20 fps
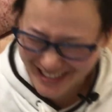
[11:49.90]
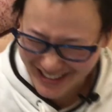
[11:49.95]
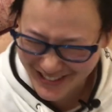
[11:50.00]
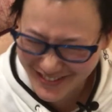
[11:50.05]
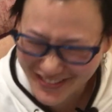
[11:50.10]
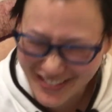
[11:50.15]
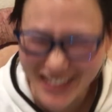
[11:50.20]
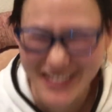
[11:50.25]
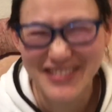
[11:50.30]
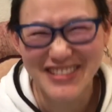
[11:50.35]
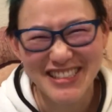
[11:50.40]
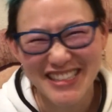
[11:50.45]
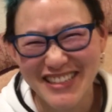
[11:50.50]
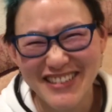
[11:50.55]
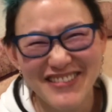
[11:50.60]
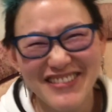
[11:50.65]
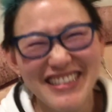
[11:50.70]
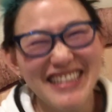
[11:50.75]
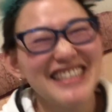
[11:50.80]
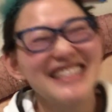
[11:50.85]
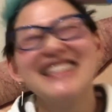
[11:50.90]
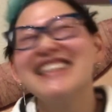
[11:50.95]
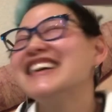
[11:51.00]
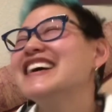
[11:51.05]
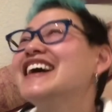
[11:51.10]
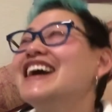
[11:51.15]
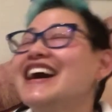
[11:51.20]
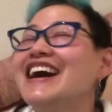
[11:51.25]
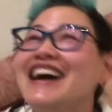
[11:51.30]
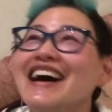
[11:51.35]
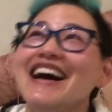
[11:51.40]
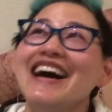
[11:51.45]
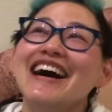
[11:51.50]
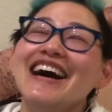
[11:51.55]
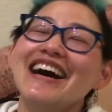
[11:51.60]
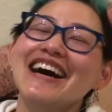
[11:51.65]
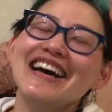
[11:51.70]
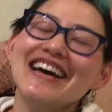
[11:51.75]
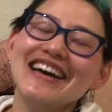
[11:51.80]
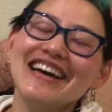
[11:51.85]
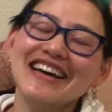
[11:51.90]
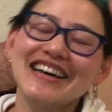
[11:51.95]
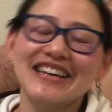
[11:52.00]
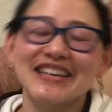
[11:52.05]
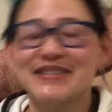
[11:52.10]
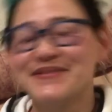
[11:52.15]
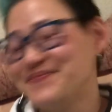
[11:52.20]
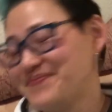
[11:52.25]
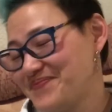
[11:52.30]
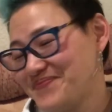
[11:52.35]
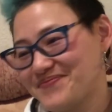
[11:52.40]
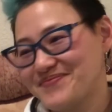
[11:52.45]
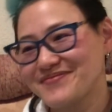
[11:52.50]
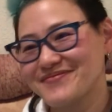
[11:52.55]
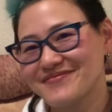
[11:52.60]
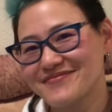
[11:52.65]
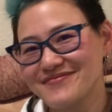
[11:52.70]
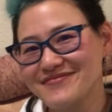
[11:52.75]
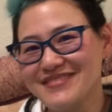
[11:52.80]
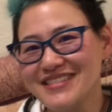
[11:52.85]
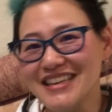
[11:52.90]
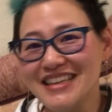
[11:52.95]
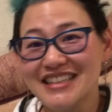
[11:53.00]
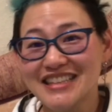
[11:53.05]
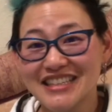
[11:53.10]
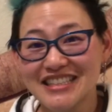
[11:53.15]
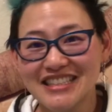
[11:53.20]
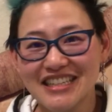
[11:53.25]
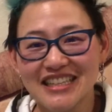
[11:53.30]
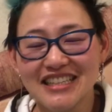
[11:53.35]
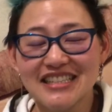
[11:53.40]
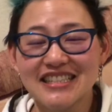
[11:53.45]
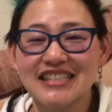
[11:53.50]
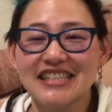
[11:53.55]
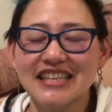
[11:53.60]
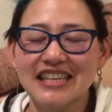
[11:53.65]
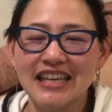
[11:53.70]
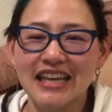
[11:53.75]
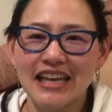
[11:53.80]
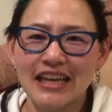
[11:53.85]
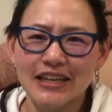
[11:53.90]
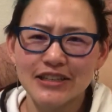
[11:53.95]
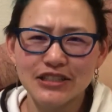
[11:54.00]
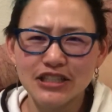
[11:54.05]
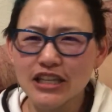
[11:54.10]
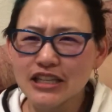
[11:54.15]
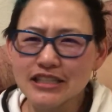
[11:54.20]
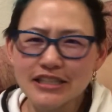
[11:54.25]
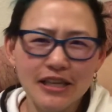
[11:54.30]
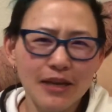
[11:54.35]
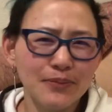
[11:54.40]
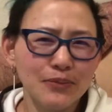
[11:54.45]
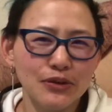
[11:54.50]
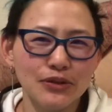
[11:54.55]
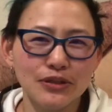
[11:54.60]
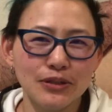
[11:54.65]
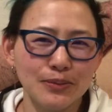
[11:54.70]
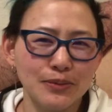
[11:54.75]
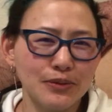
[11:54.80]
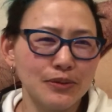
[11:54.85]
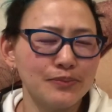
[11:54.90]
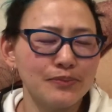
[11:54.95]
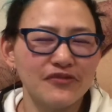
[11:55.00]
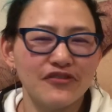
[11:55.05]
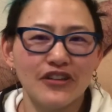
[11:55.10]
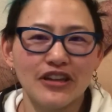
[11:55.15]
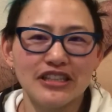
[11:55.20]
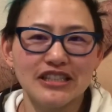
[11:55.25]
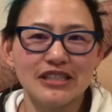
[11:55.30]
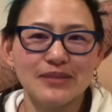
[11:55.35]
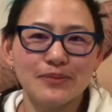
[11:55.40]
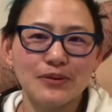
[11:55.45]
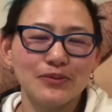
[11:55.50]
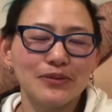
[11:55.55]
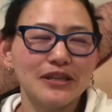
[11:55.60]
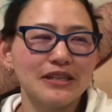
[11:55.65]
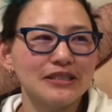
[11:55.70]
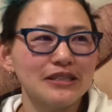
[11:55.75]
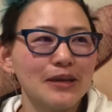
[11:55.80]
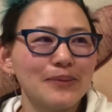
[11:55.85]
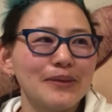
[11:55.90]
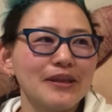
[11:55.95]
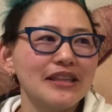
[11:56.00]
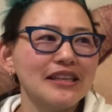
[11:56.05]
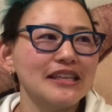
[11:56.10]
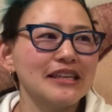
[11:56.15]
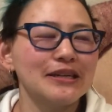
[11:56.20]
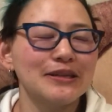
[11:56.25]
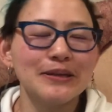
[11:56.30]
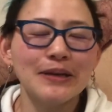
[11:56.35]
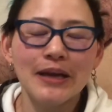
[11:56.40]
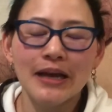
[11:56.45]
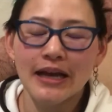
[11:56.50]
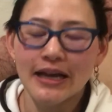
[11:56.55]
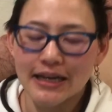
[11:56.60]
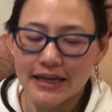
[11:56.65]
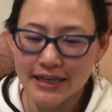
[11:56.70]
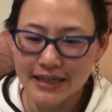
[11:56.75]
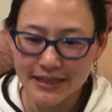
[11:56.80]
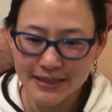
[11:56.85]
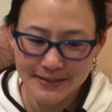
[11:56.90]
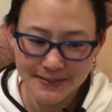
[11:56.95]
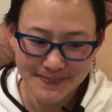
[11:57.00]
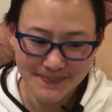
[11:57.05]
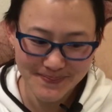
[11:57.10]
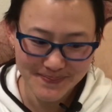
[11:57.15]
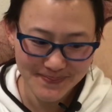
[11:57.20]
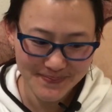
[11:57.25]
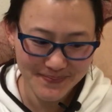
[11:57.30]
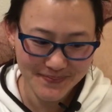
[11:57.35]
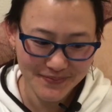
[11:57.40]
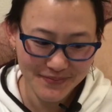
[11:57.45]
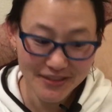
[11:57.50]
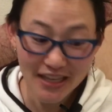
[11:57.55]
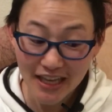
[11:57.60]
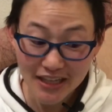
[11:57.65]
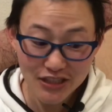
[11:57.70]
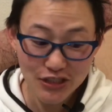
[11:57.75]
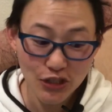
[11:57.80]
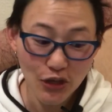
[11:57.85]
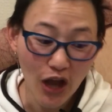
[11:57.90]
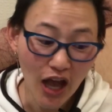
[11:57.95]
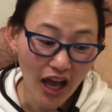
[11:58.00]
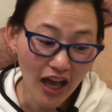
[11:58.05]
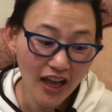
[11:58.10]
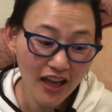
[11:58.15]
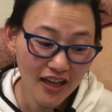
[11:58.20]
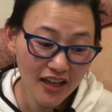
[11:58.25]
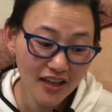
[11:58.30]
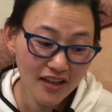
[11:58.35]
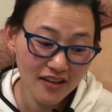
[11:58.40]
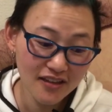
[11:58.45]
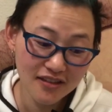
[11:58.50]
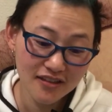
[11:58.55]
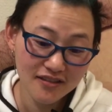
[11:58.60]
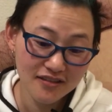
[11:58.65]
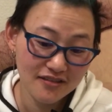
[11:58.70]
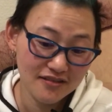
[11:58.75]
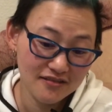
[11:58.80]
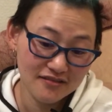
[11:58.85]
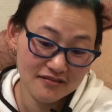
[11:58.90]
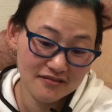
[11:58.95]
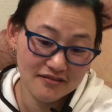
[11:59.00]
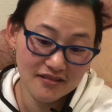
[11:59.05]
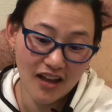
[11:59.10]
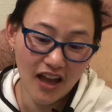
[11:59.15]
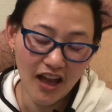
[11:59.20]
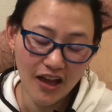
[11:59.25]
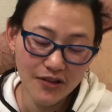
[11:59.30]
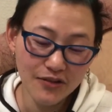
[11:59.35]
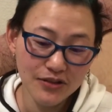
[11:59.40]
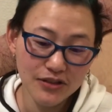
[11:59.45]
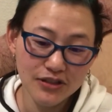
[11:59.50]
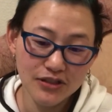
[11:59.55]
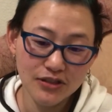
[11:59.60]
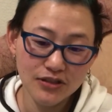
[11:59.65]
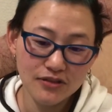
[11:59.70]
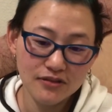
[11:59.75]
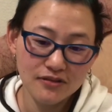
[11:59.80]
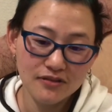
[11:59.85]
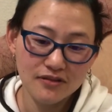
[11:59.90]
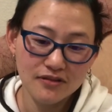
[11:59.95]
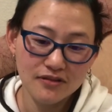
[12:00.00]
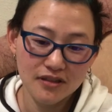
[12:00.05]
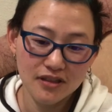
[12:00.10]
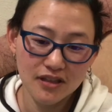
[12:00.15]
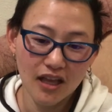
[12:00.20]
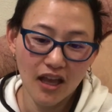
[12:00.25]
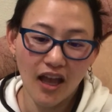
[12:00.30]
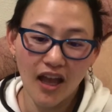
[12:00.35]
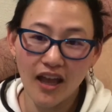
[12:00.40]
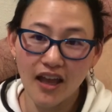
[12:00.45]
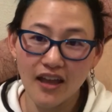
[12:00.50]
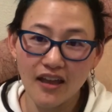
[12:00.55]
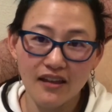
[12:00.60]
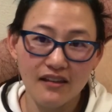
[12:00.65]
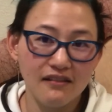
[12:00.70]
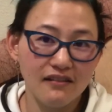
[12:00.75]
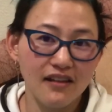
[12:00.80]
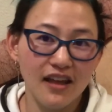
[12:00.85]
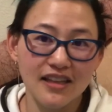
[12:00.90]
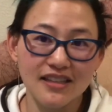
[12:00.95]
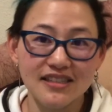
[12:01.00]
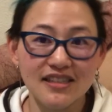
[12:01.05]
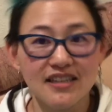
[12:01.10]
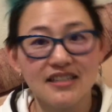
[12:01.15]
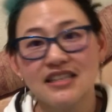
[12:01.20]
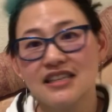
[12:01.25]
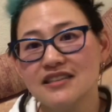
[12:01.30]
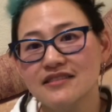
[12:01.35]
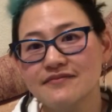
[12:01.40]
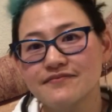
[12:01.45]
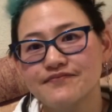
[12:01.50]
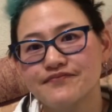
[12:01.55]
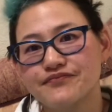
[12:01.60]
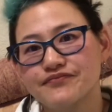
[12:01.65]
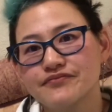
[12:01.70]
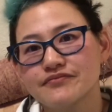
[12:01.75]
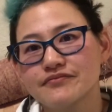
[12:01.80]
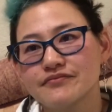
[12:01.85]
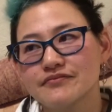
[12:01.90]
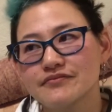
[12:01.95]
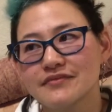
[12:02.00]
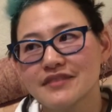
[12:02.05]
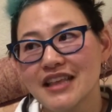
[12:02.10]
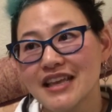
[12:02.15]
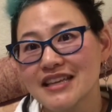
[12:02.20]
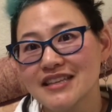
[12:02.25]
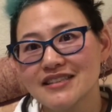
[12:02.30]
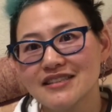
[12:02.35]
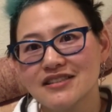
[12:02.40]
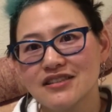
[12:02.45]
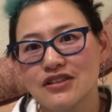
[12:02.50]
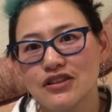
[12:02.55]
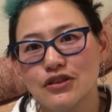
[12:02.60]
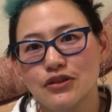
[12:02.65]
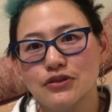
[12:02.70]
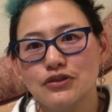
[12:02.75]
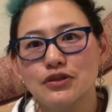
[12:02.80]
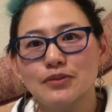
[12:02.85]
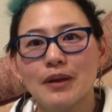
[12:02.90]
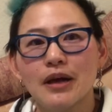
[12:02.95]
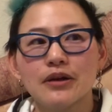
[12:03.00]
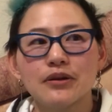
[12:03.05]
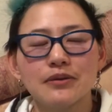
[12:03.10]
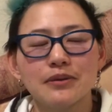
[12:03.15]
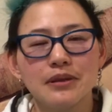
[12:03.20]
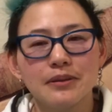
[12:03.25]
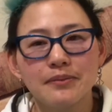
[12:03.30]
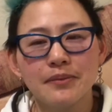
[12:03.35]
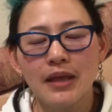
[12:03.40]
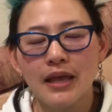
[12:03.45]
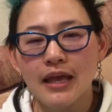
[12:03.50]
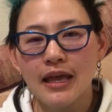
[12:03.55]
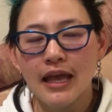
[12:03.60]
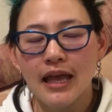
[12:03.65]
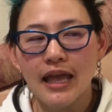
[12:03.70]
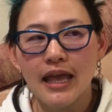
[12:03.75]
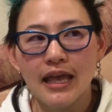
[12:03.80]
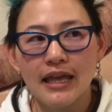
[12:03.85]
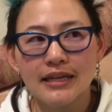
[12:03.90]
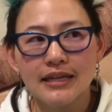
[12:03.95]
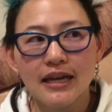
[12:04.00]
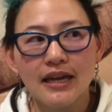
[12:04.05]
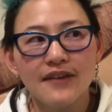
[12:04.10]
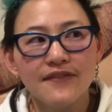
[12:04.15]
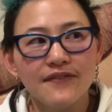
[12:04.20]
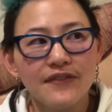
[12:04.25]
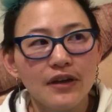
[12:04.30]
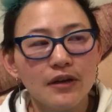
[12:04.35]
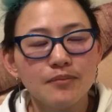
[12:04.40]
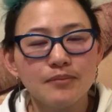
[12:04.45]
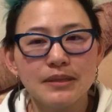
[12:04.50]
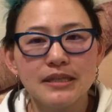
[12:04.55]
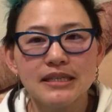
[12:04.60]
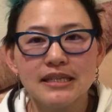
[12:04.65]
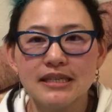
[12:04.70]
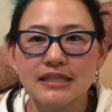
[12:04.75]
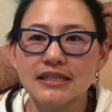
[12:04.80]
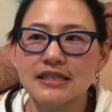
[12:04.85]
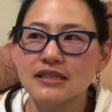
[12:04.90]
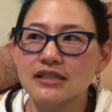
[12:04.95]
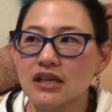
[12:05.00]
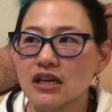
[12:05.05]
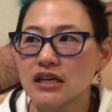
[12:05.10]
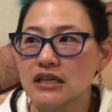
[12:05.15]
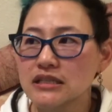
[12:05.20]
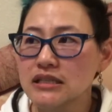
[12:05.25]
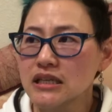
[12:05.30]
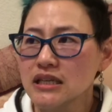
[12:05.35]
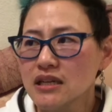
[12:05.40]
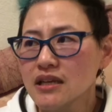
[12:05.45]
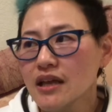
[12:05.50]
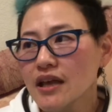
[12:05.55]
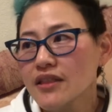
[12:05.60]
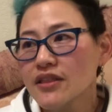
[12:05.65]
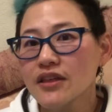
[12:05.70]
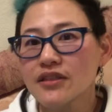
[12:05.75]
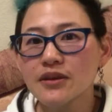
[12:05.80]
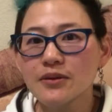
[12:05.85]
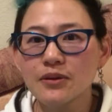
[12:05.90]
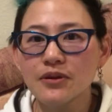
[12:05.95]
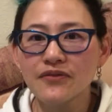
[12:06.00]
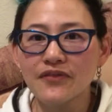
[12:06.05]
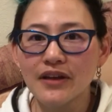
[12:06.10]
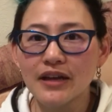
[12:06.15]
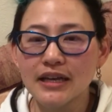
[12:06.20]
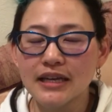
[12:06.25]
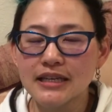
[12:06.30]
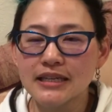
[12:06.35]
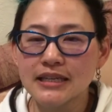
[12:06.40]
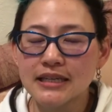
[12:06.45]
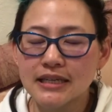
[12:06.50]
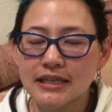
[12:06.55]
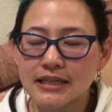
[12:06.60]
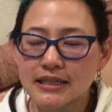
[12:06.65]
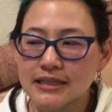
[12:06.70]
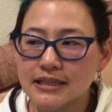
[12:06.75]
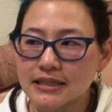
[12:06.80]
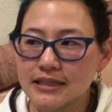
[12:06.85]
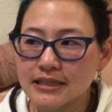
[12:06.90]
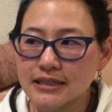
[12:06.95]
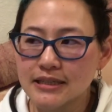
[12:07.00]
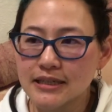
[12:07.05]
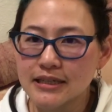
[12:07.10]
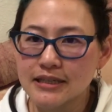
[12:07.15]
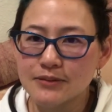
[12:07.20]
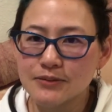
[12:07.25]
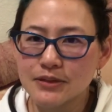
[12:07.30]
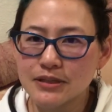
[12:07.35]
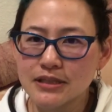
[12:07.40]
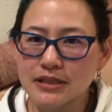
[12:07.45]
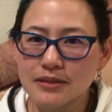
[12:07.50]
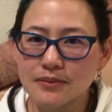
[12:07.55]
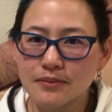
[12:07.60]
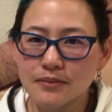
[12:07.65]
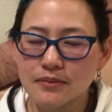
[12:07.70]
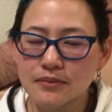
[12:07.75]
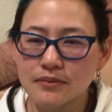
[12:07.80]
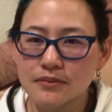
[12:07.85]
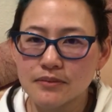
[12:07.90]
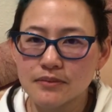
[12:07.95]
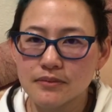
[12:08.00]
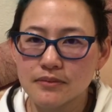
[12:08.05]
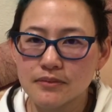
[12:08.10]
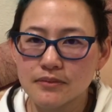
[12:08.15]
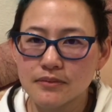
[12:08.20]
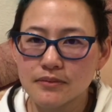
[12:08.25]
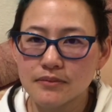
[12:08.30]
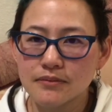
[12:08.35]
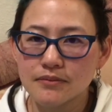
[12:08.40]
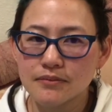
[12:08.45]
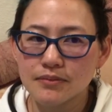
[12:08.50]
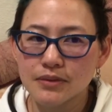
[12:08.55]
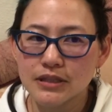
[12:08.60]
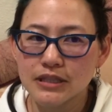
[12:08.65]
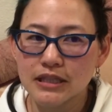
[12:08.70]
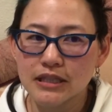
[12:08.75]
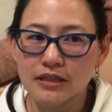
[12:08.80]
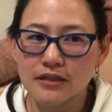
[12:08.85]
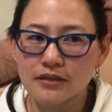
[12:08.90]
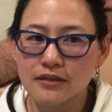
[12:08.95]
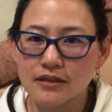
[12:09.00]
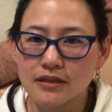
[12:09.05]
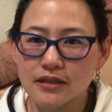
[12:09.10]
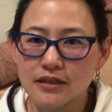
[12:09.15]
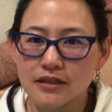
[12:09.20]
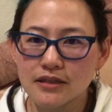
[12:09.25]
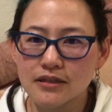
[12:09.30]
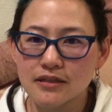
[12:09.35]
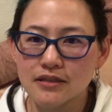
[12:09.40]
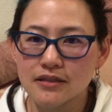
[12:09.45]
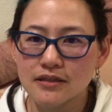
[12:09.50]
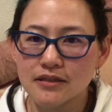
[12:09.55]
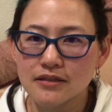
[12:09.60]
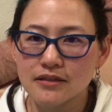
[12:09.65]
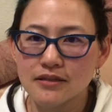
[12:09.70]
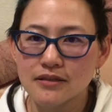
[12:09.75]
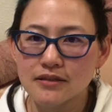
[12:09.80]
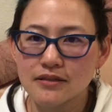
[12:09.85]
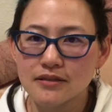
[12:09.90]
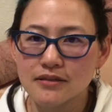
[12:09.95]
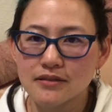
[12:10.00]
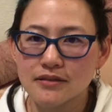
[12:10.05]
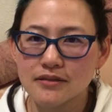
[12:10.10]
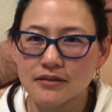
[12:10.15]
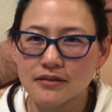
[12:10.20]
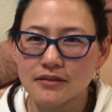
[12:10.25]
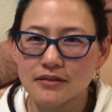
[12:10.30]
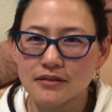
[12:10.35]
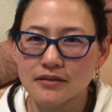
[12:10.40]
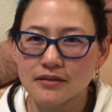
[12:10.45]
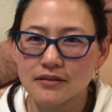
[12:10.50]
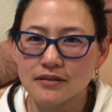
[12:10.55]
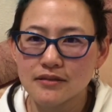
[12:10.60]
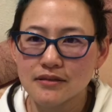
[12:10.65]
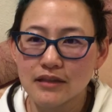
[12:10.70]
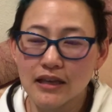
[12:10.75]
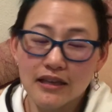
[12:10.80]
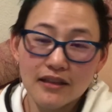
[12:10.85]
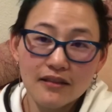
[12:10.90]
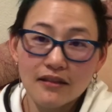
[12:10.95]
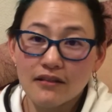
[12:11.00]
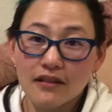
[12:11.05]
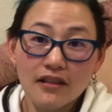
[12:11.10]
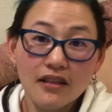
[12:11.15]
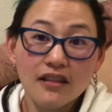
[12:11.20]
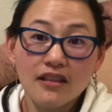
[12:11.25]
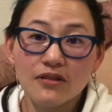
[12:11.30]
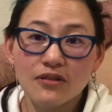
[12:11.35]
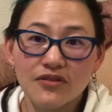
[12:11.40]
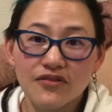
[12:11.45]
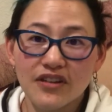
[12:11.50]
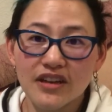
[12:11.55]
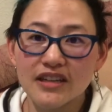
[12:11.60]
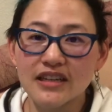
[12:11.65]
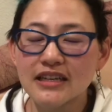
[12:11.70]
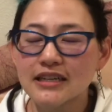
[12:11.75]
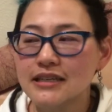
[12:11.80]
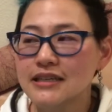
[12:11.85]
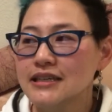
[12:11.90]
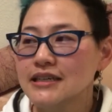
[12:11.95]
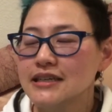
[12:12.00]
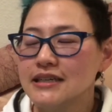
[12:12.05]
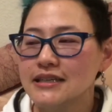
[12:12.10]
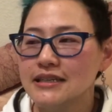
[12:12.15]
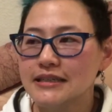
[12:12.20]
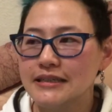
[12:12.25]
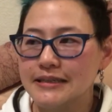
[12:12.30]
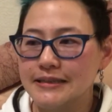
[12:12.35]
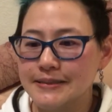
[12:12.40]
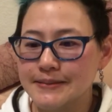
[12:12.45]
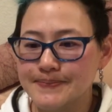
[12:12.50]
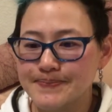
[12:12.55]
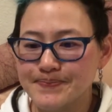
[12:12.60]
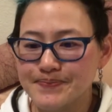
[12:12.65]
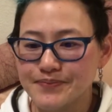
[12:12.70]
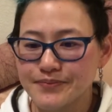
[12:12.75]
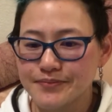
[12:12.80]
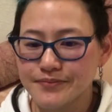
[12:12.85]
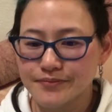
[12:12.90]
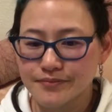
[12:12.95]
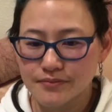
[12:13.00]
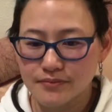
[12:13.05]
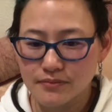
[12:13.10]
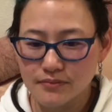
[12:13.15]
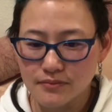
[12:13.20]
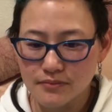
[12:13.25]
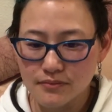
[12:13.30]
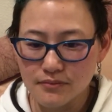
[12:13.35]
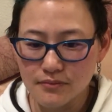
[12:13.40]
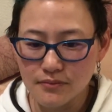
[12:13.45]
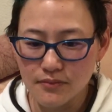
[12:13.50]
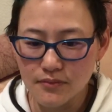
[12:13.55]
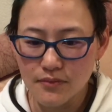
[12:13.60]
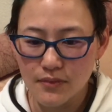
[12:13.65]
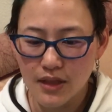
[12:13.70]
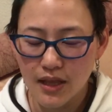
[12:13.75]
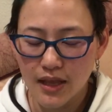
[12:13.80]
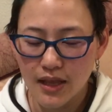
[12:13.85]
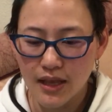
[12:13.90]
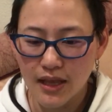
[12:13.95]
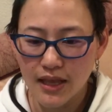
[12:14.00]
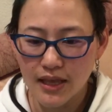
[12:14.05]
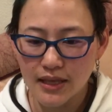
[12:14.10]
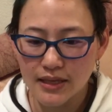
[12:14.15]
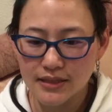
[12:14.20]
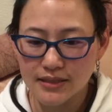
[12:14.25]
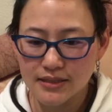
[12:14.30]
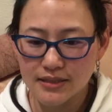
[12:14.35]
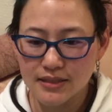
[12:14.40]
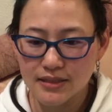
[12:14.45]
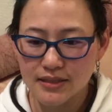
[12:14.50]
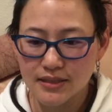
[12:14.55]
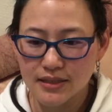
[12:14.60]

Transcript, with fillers: if I was Korean. Ah. The jealousy, jealousy on multiple fronts, but we can talk about that later. Um, yeah, so I, I was, I got sucked in thanks to the YouTube algorithm, and I found BTS's songs, and I thought they were fine. Uh, I wasn't particularly, I I thought they were fine, um, and